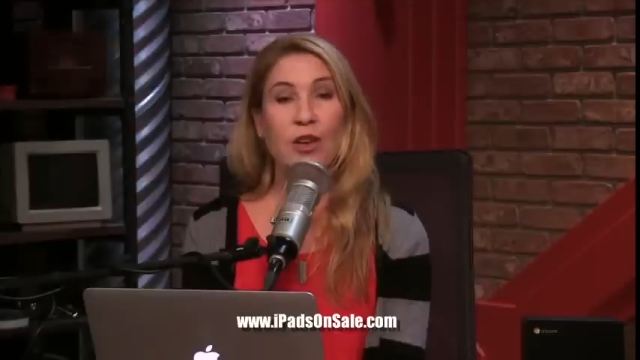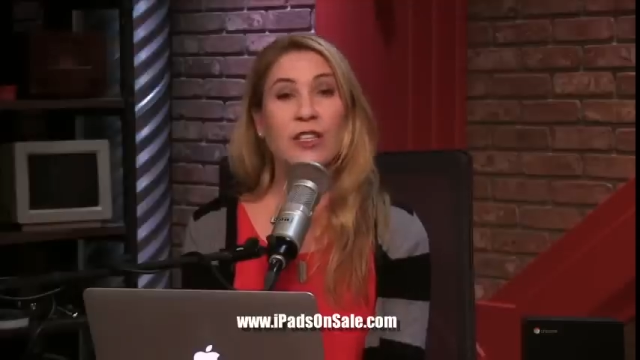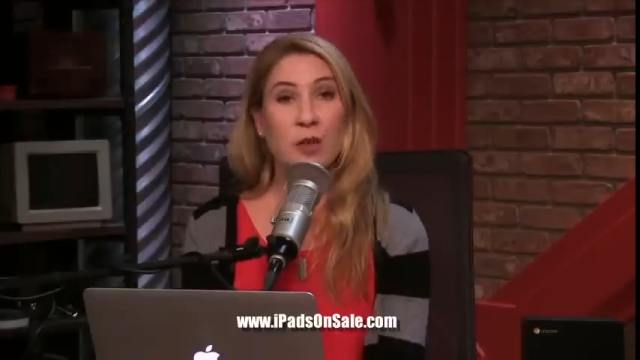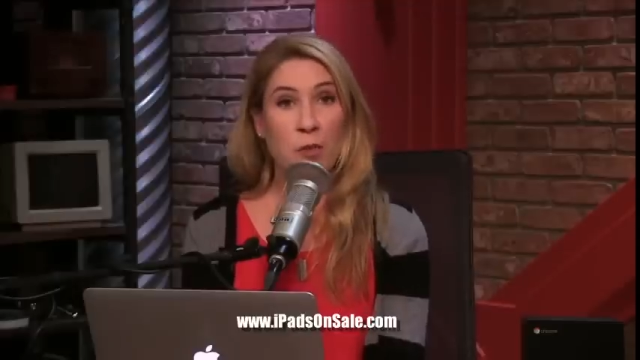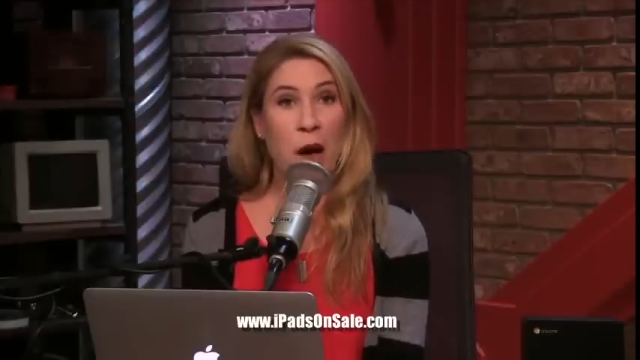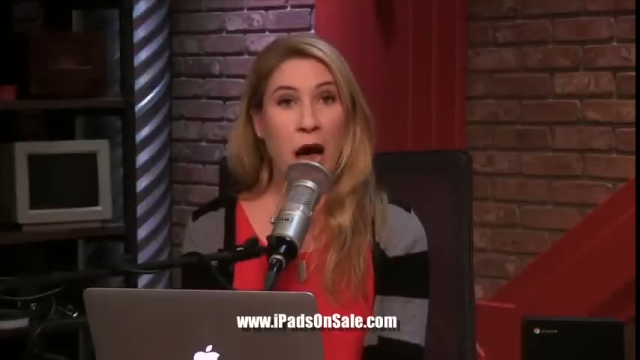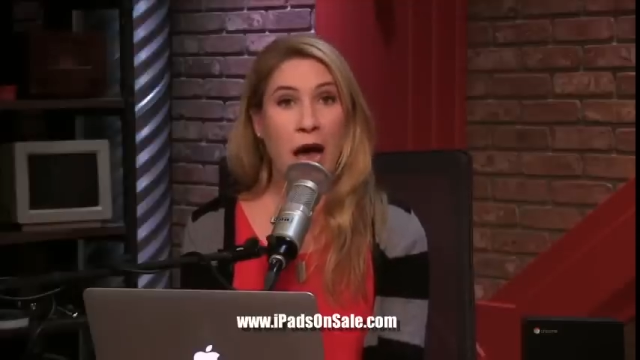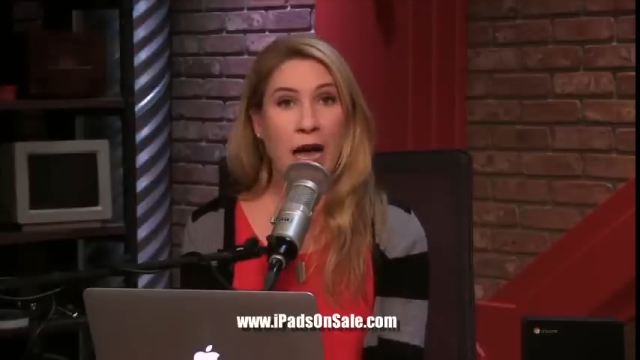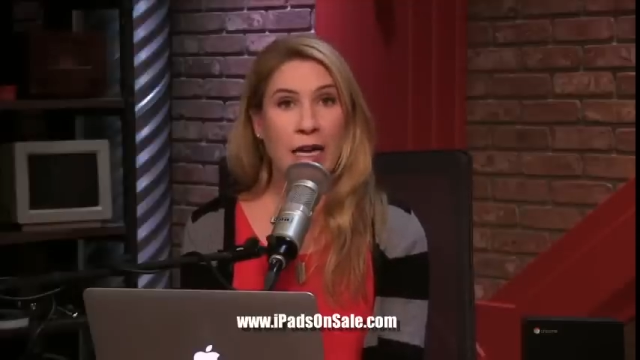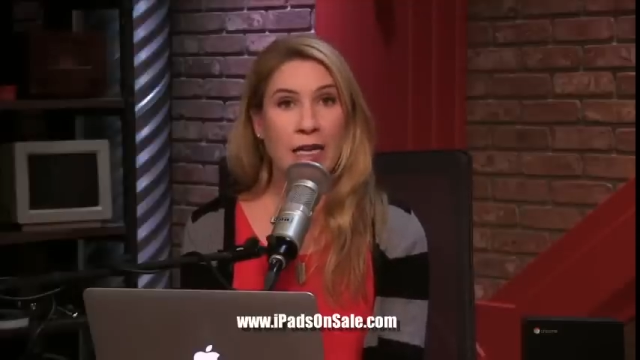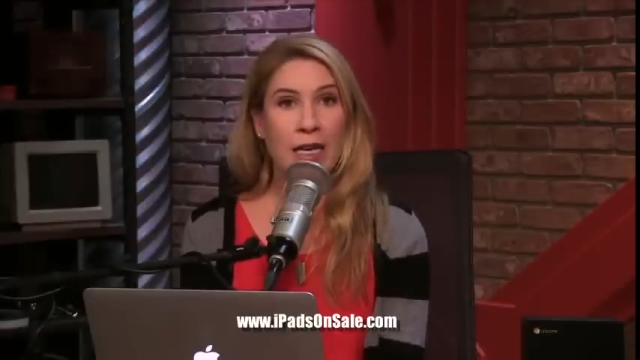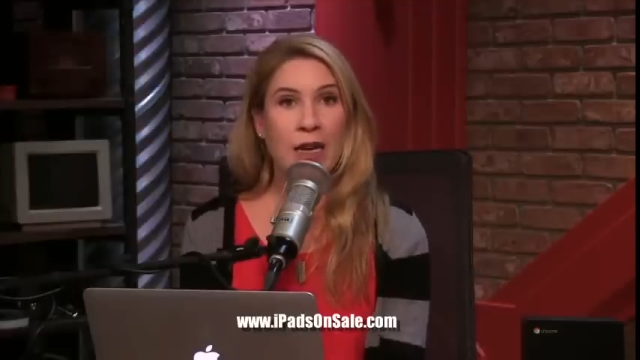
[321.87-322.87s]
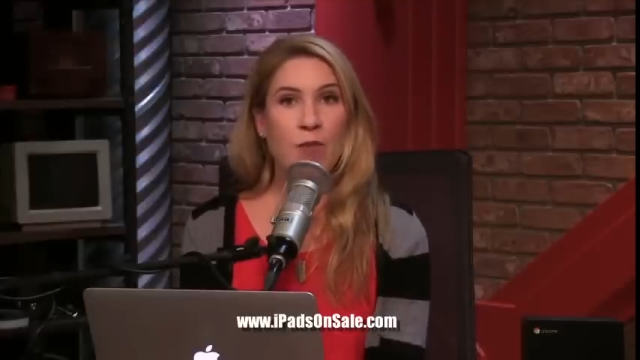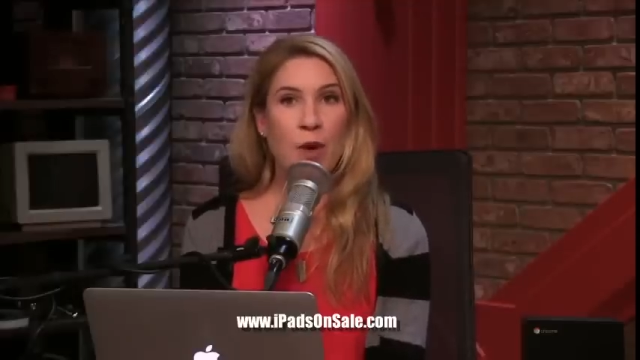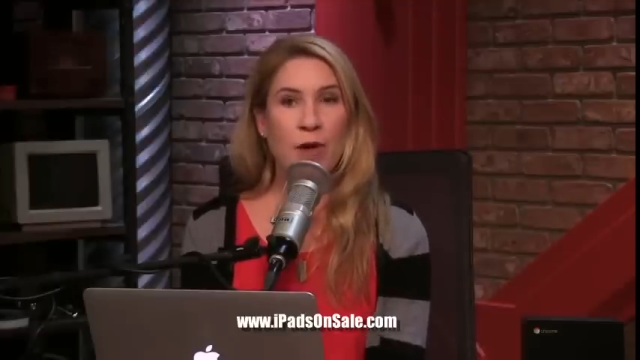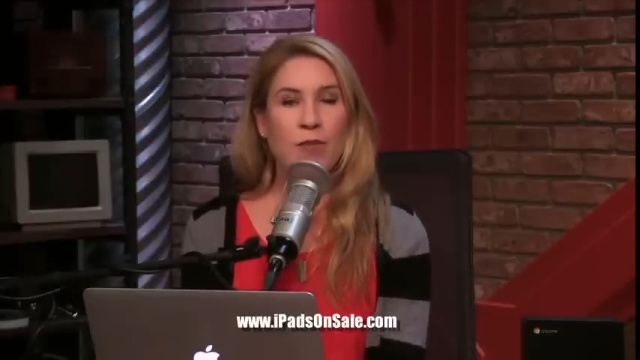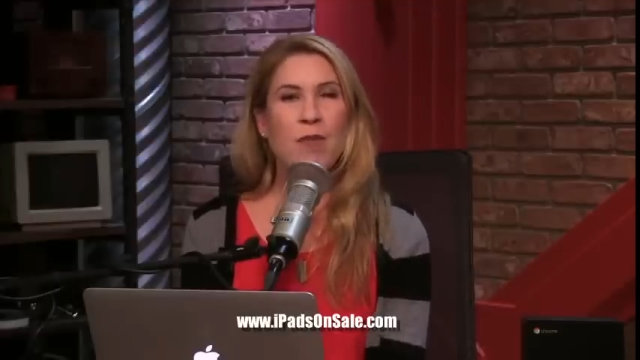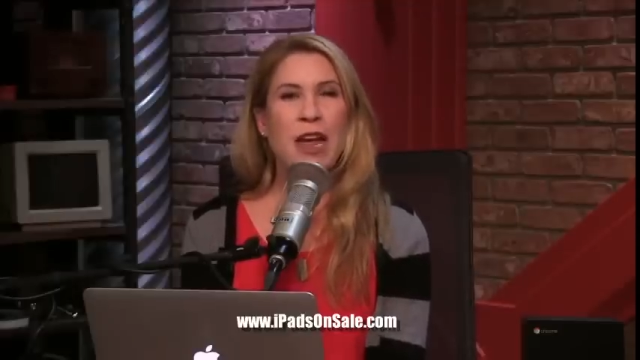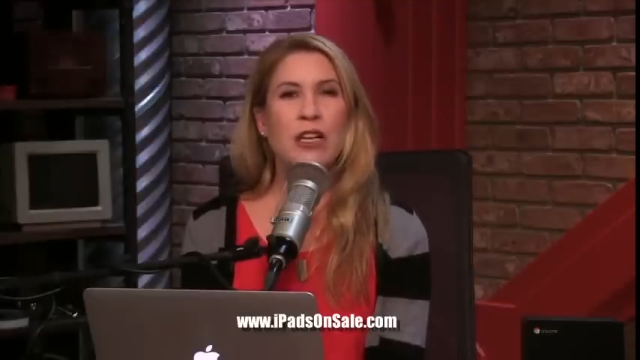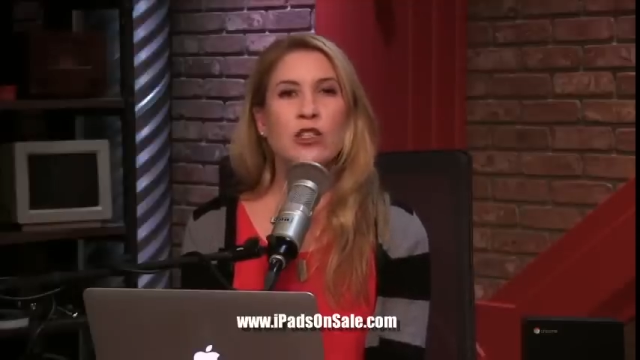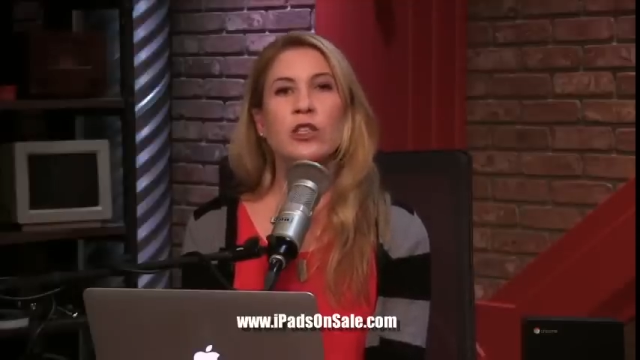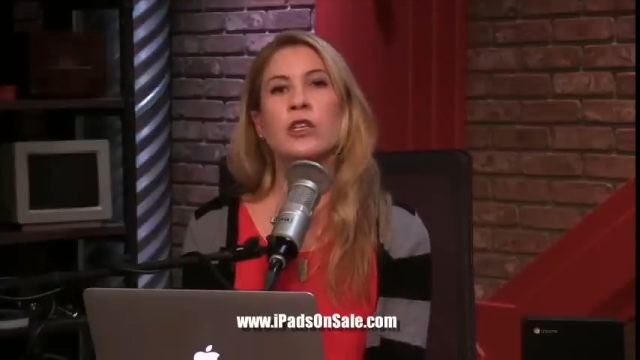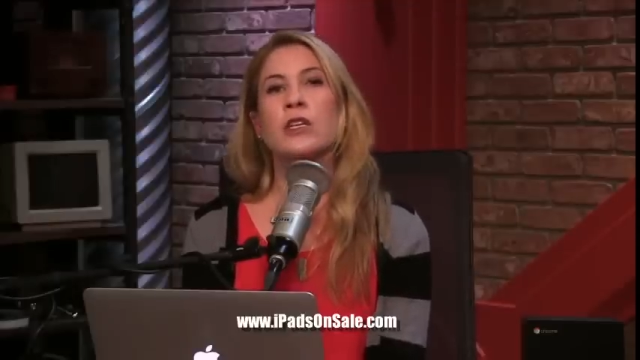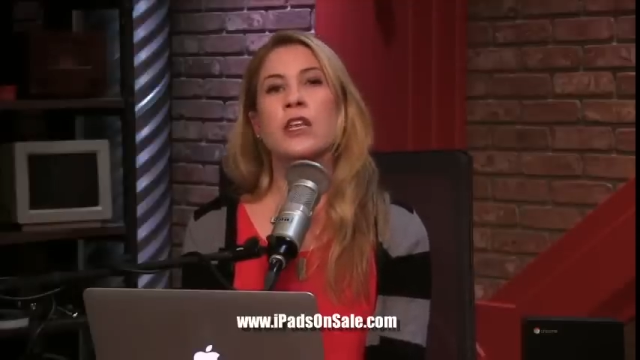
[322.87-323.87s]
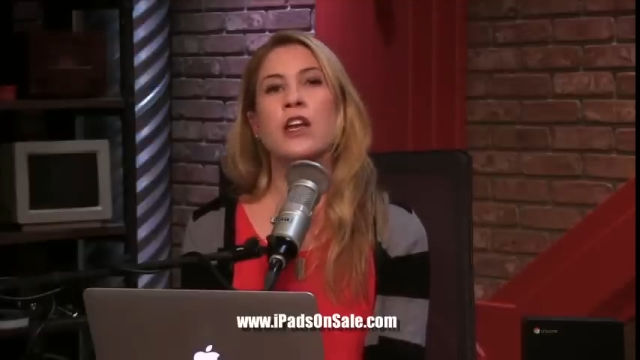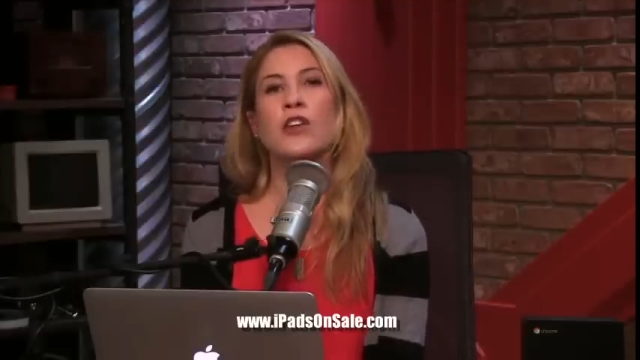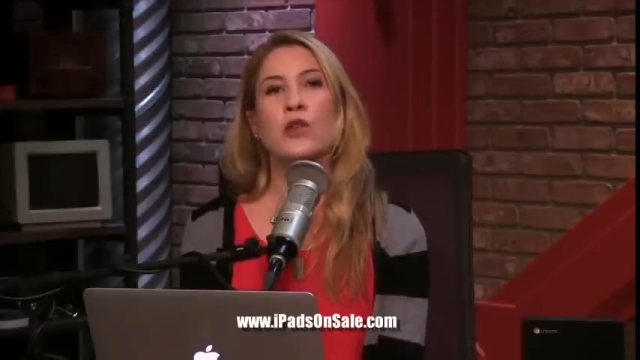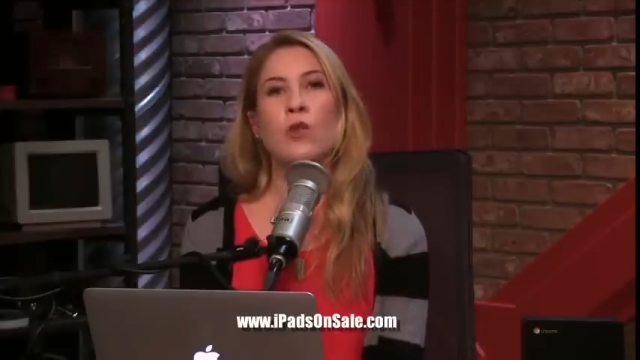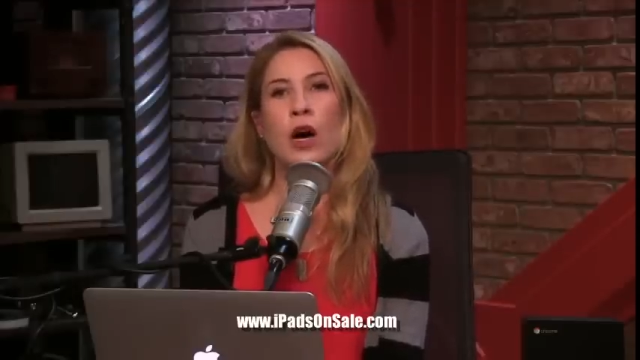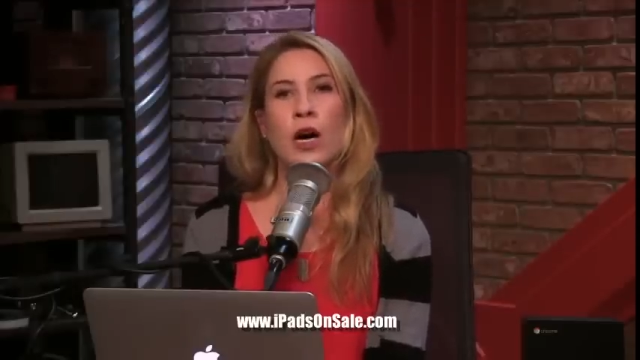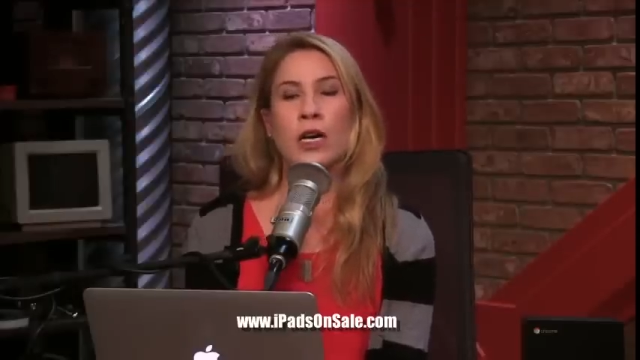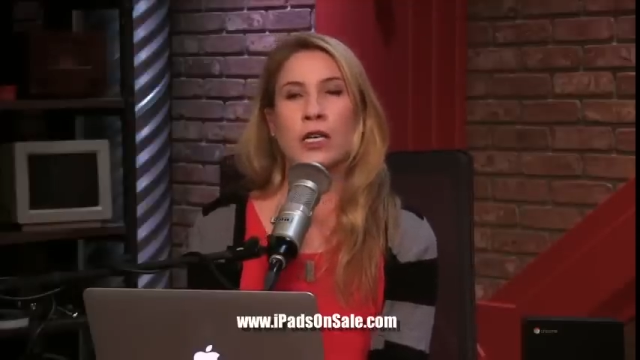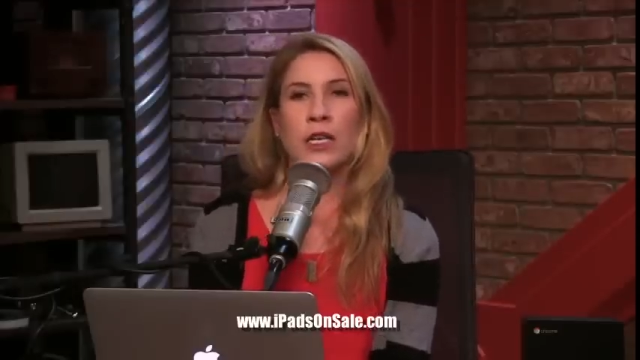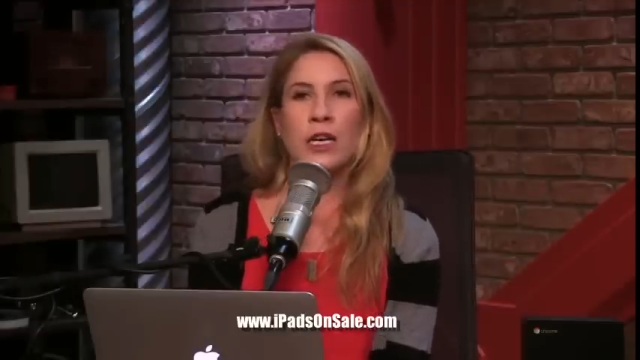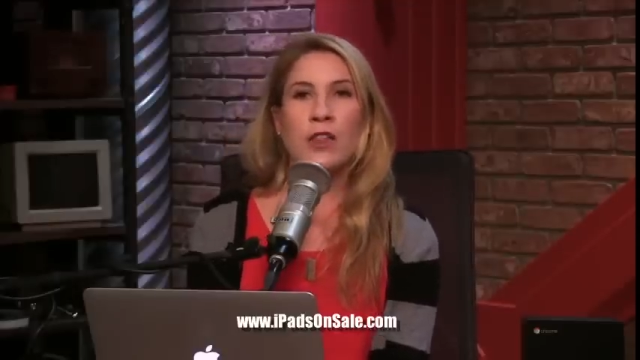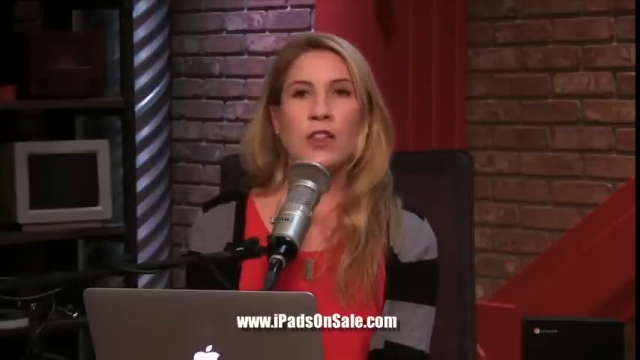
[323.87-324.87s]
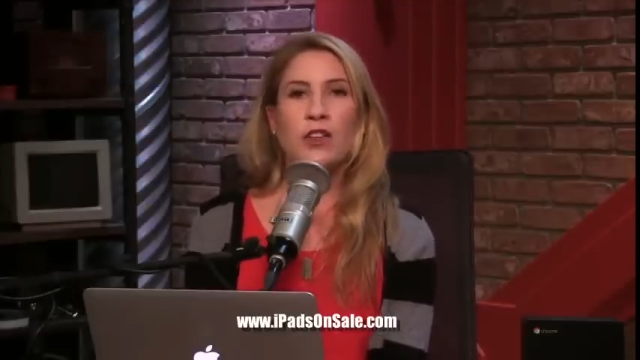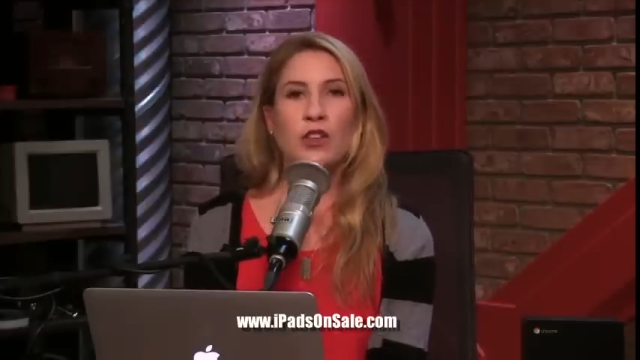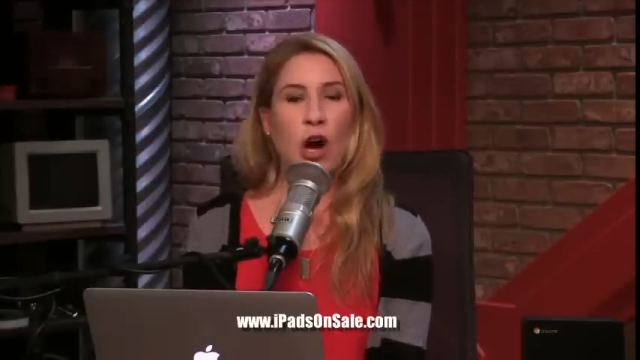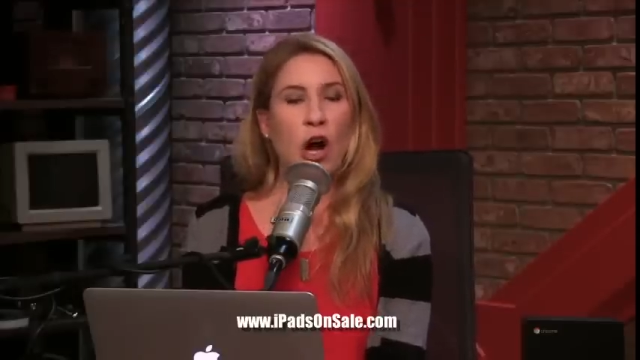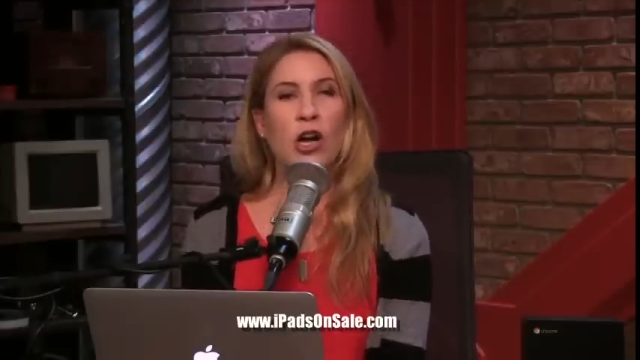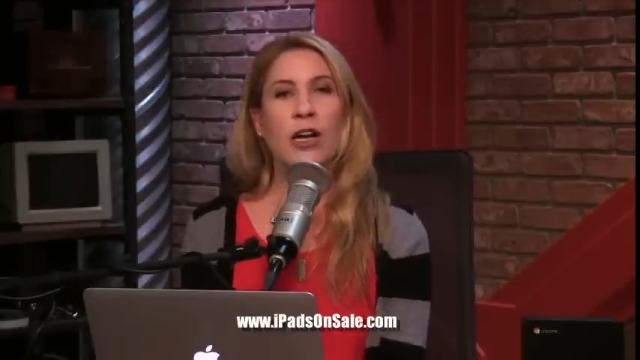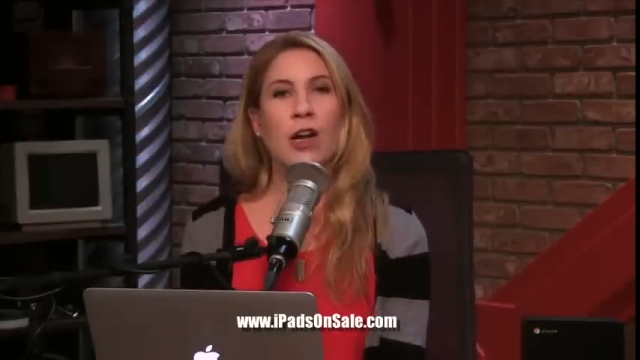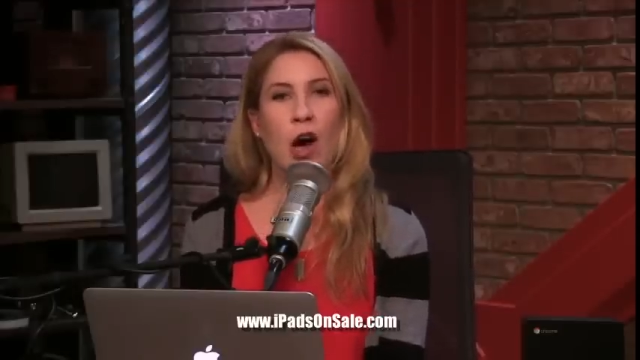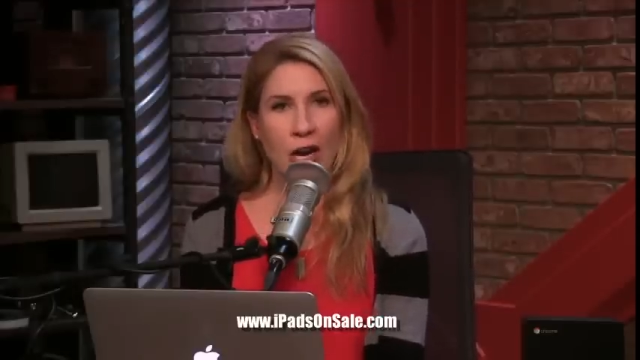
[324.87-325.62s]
It's a buy, but make sure that you are the target